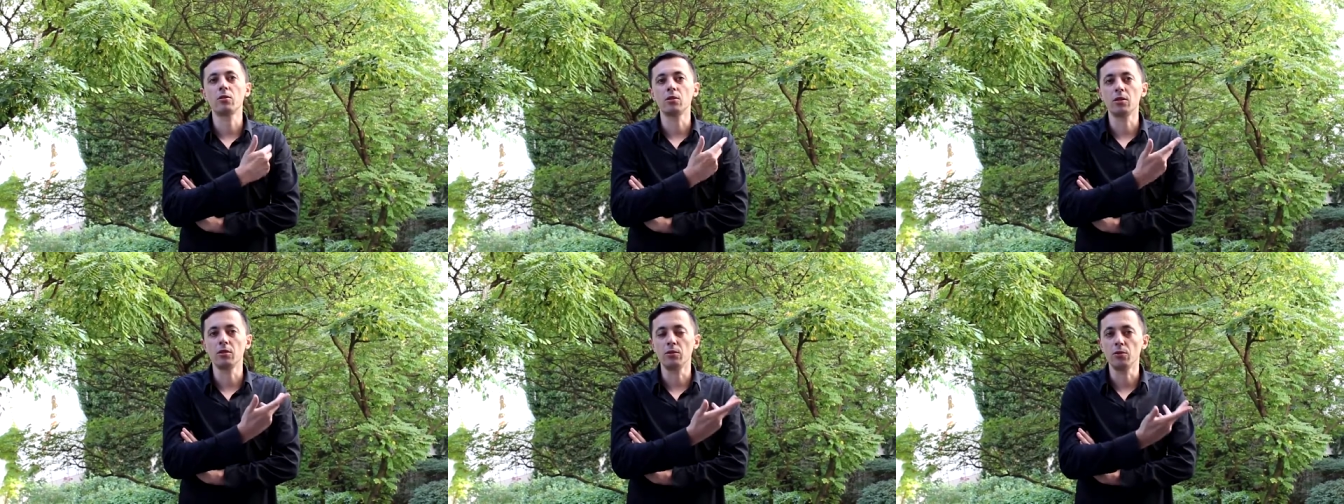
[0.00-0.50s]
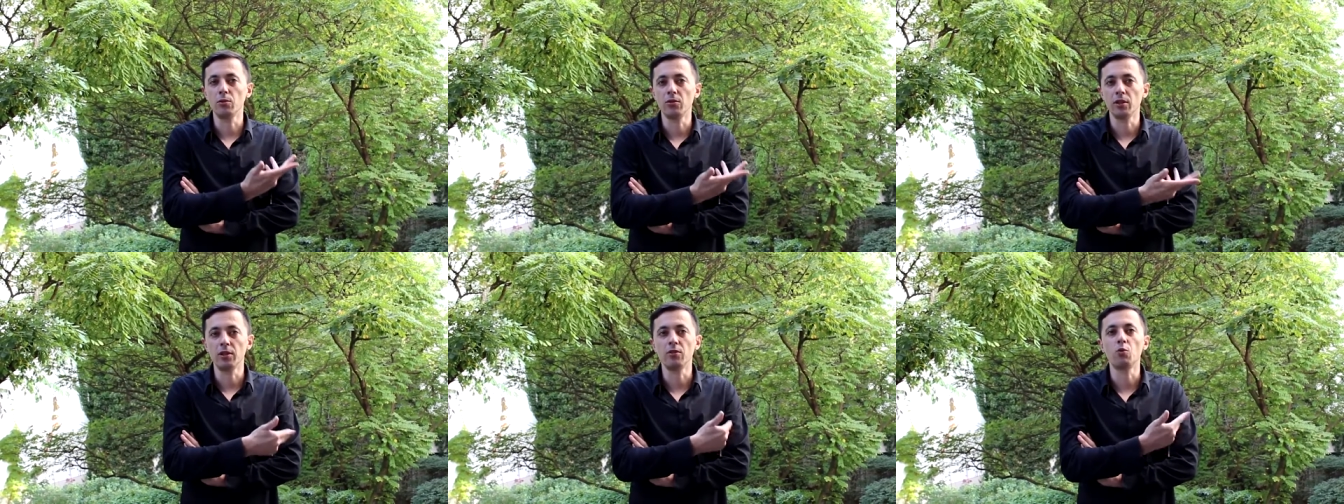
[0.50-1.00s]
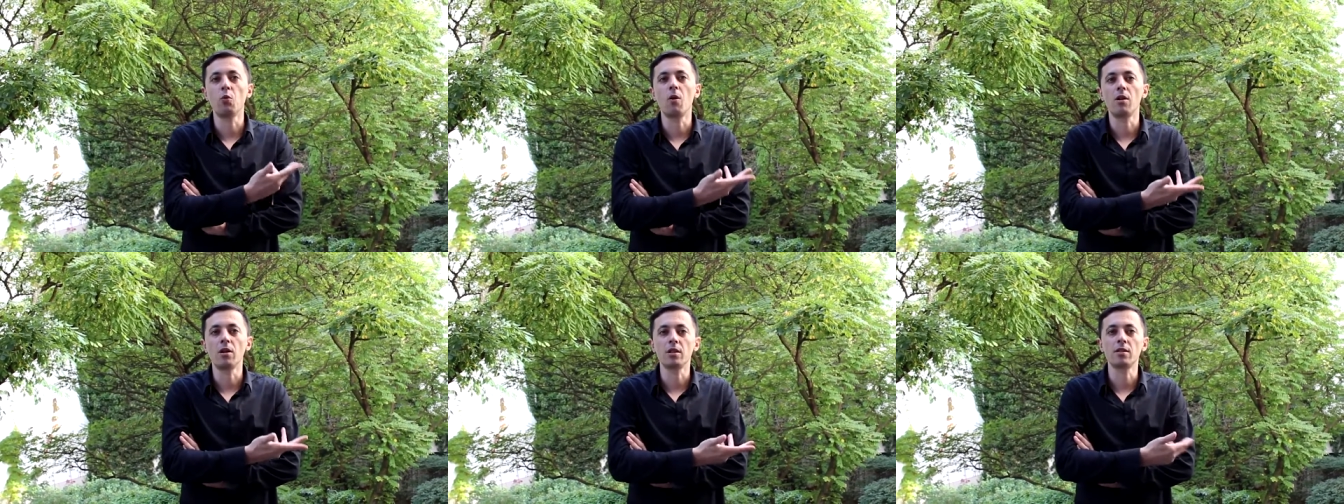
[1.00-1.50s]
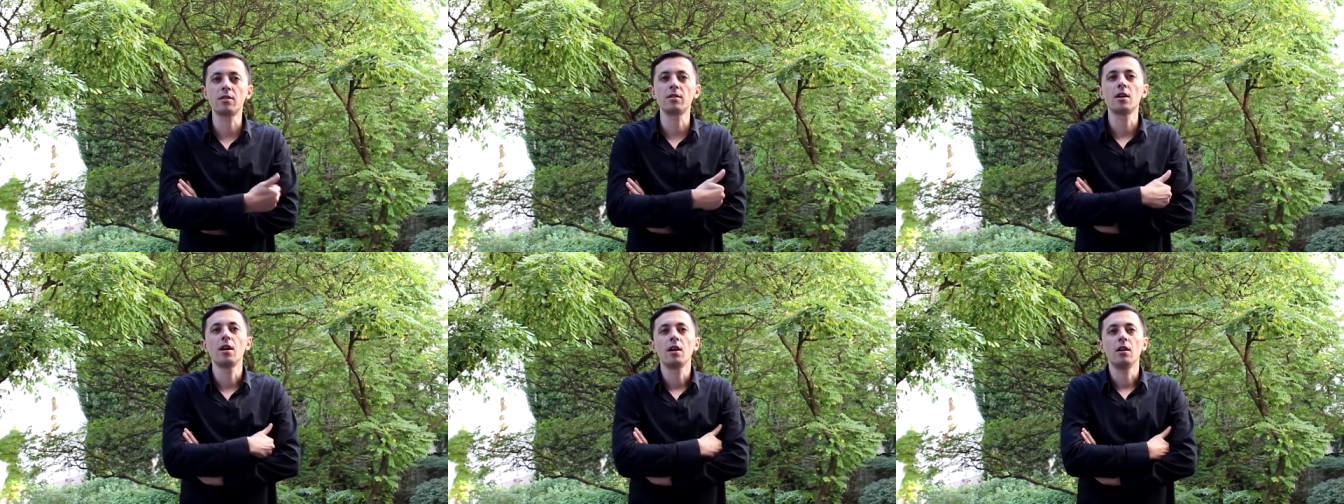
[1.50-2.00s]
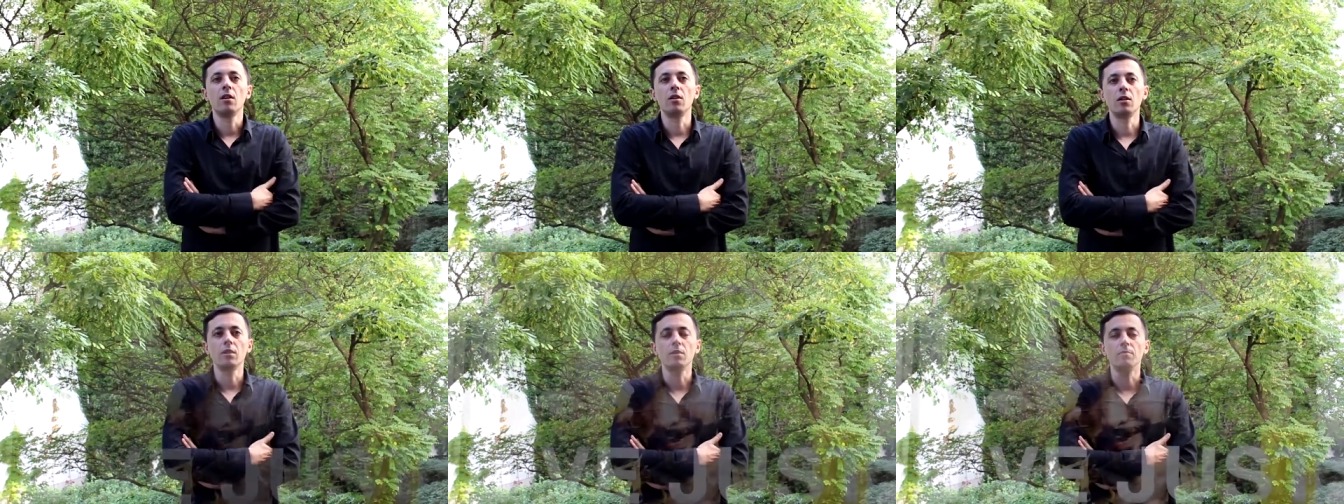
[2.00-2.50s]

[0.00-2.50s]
or using these words or,